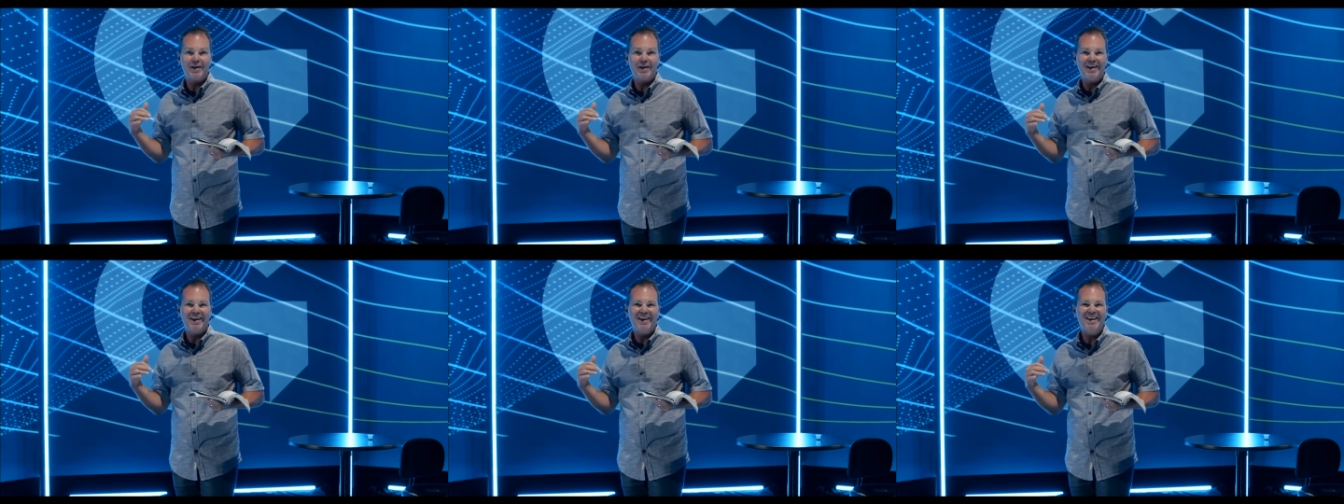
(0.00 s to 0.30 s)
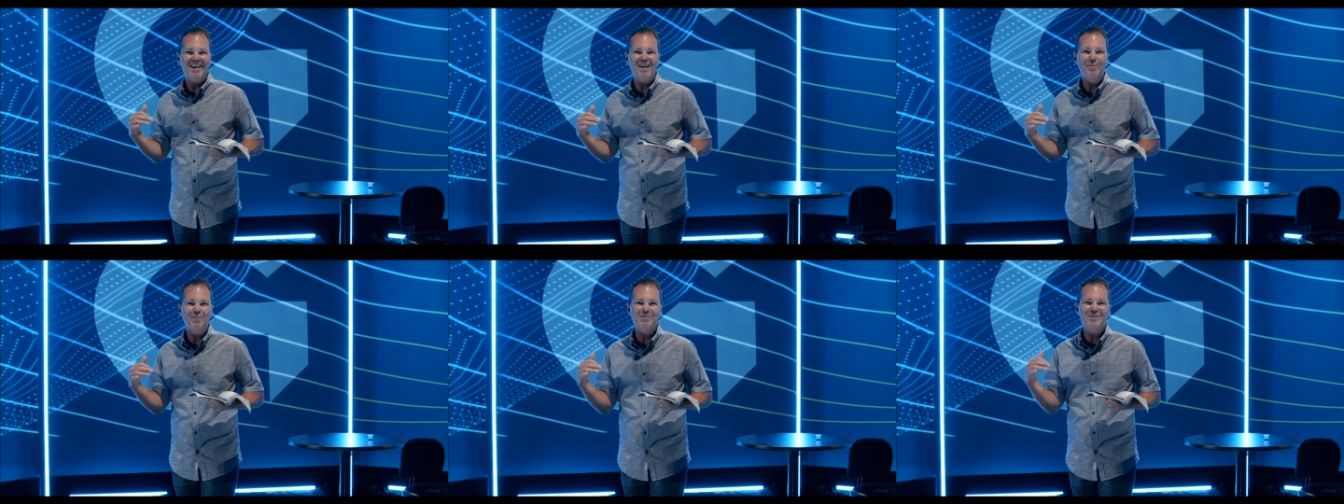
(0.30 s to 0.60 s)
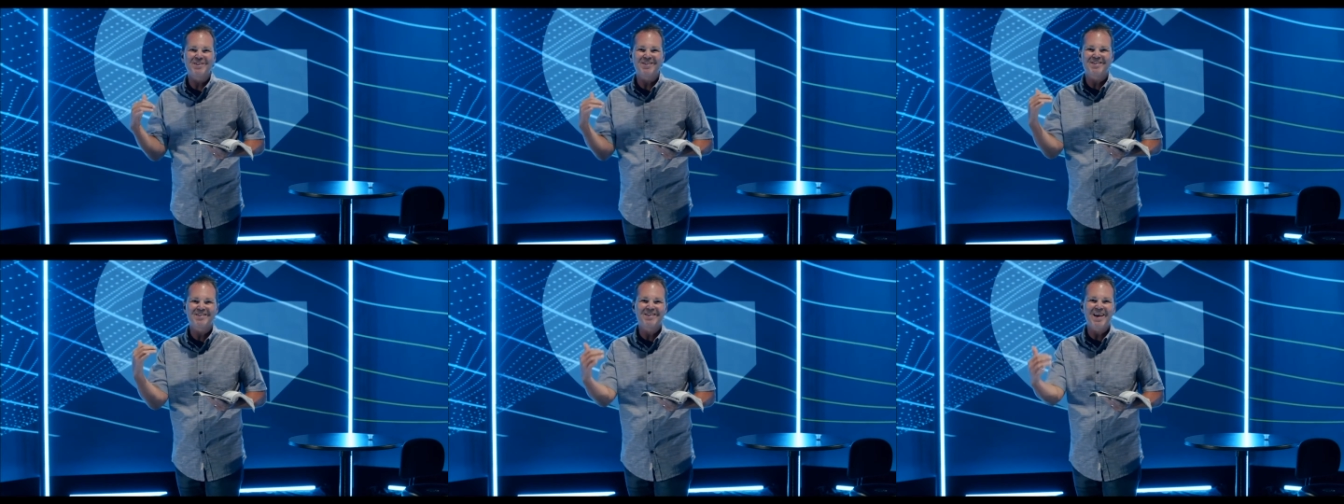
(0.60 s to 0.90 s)
and he was
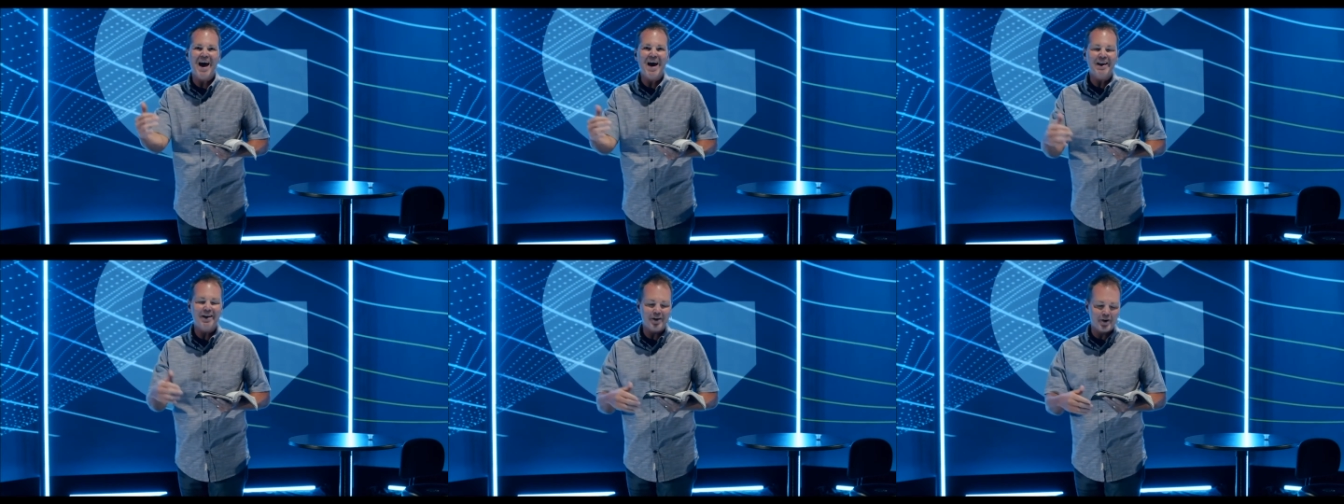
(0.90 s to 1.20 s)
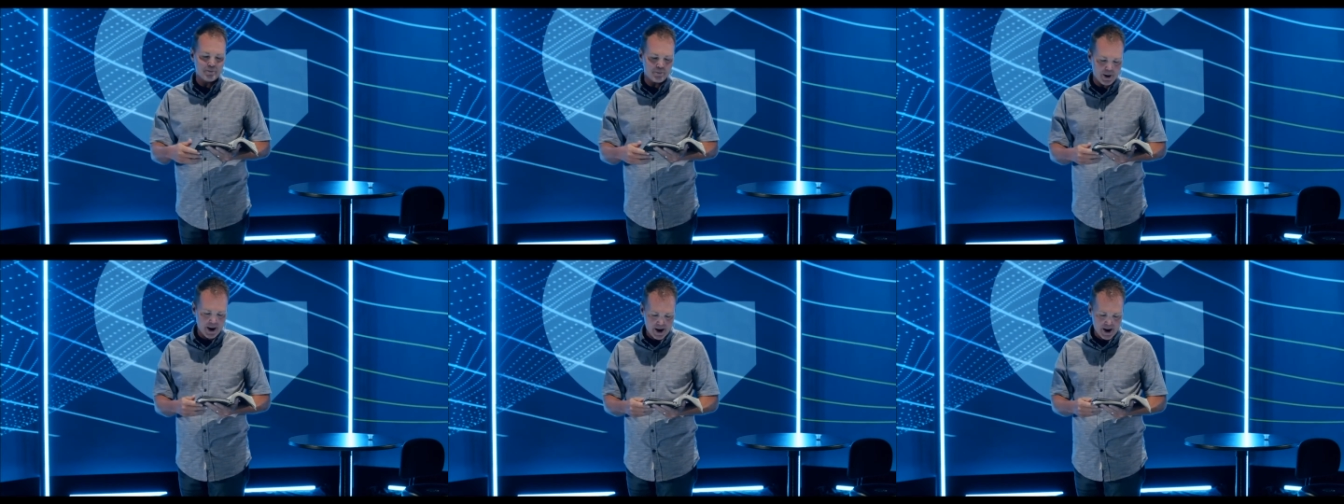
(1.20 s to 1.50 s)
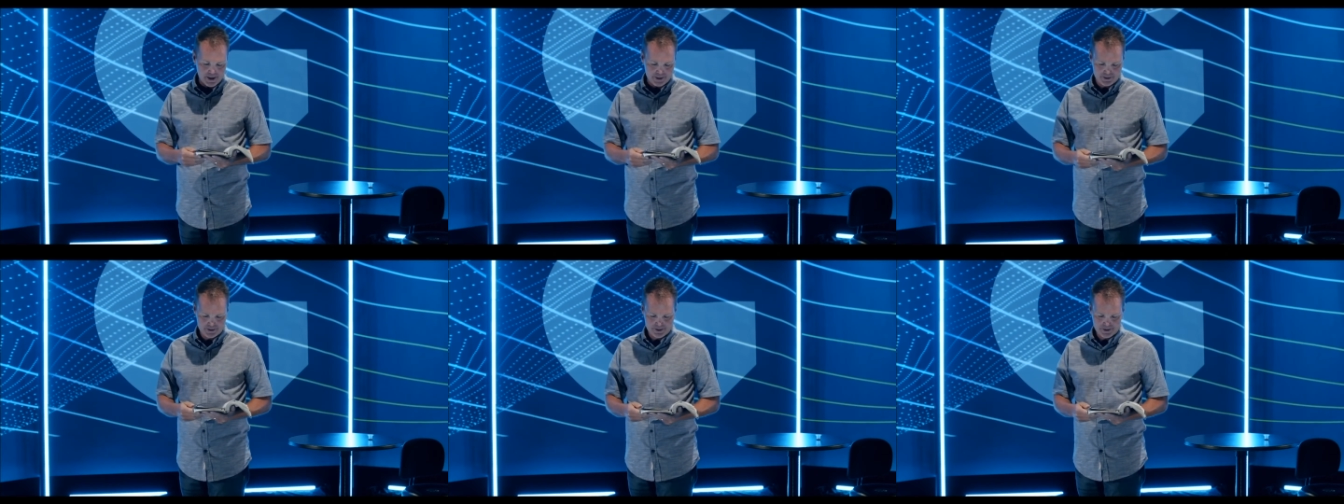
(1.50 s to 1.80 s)
excited
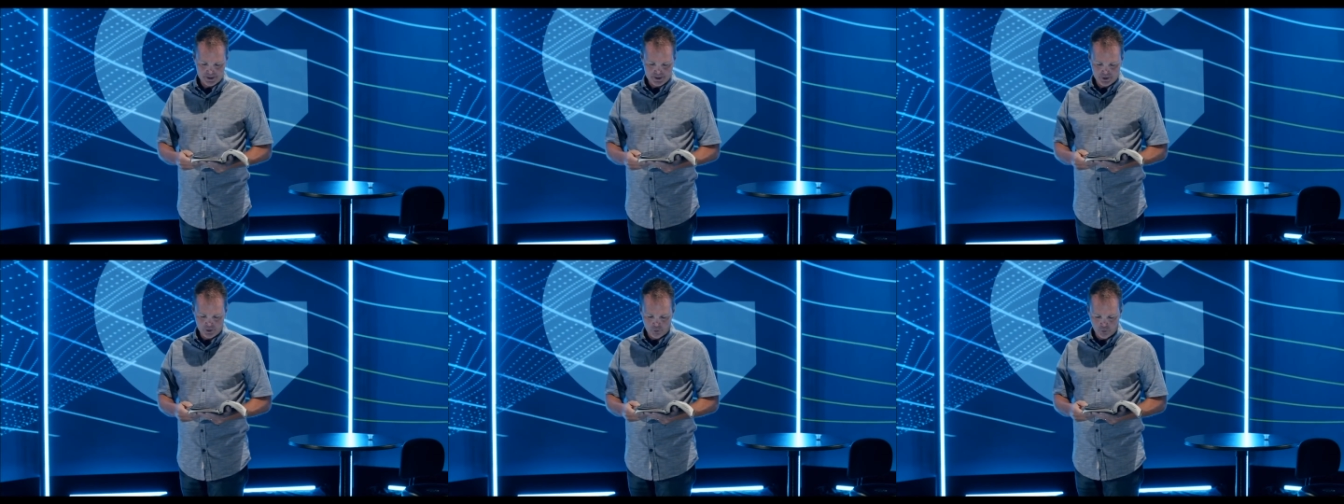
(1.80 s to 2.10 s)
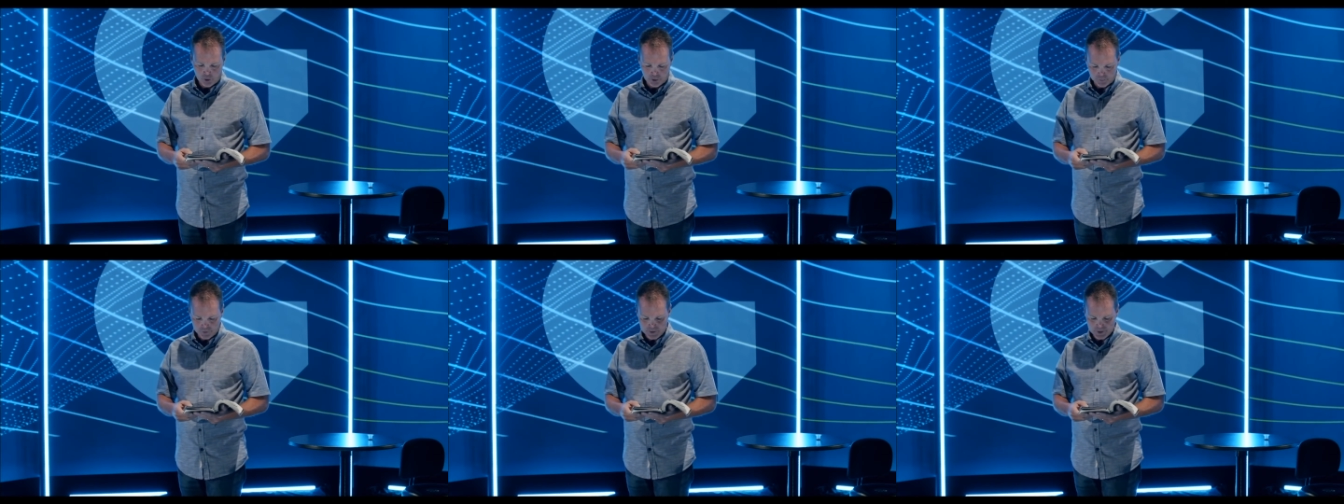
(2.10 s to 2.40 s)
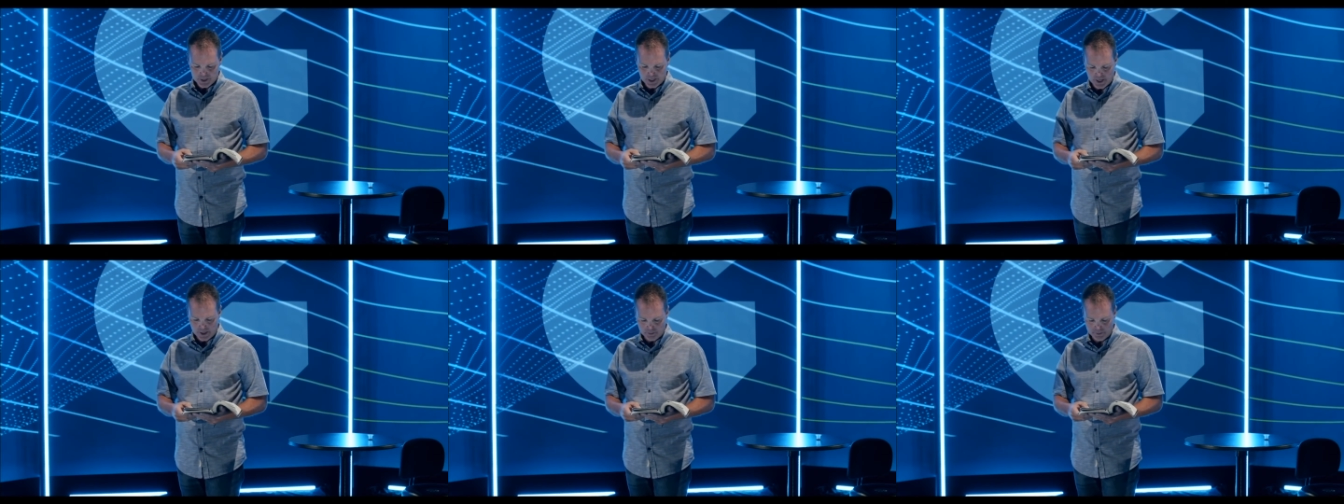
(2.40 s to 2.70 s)
about what was
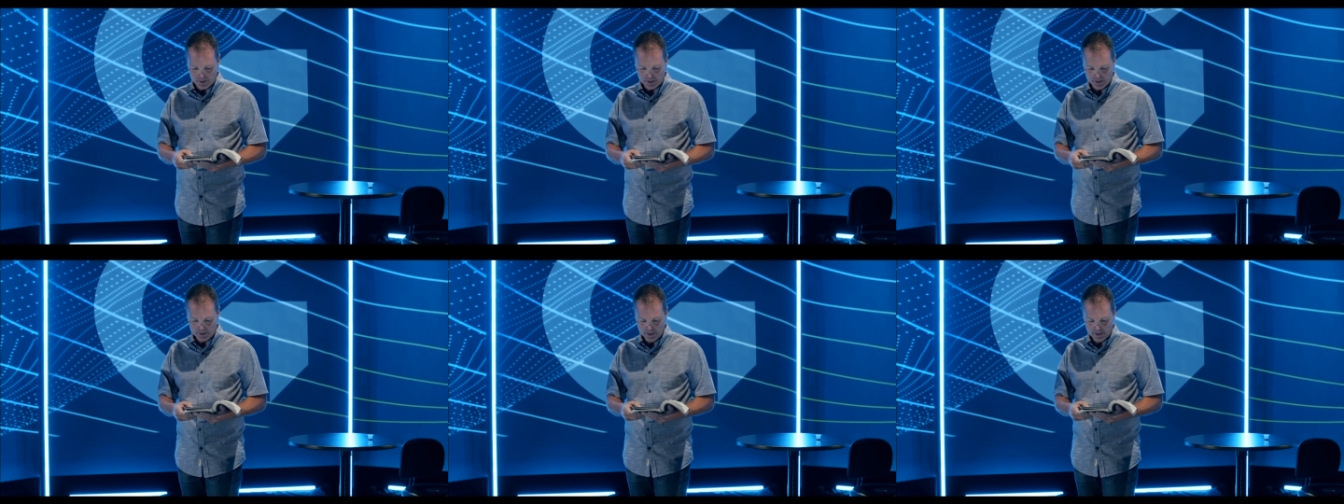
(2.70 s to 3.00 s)
coming